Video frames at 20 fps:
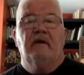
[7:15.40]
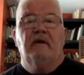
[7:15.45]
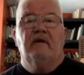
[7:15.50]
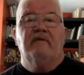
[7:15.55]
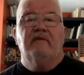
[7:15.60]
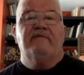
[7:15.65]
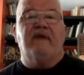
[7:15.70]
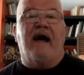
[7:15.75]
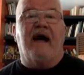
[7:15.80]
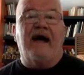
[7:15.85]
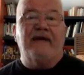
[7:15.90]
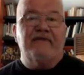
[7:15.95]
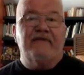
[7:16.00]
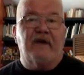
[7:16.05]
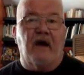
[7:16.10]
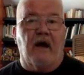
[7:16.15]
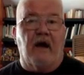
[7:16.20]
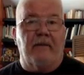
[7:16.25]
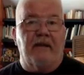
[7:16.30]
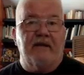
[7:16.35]
5
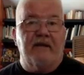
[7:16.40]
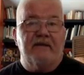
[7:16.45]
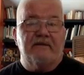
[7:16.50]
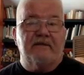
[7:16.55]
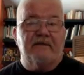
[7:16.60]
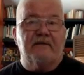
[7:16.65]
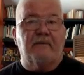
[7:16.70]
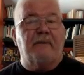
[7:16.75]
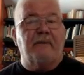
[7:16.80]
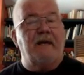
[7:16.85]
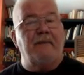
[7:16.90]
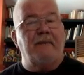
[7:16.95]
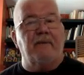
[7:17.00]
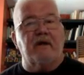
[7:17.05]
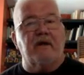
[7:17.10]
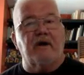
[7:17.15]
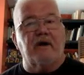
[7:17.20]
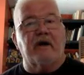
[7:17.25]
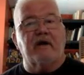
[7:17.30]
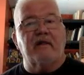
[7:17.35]
comments to people
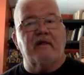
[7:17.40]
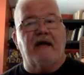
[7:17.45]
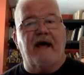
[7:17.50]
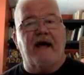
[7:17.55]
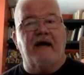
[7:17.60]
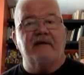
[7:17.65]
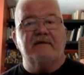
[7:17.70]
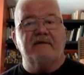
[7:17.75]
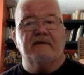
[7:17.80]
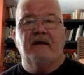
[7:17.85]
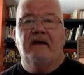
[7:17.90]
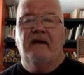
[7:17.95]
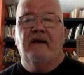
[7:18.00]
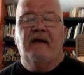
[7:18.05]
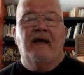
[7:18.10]
in our class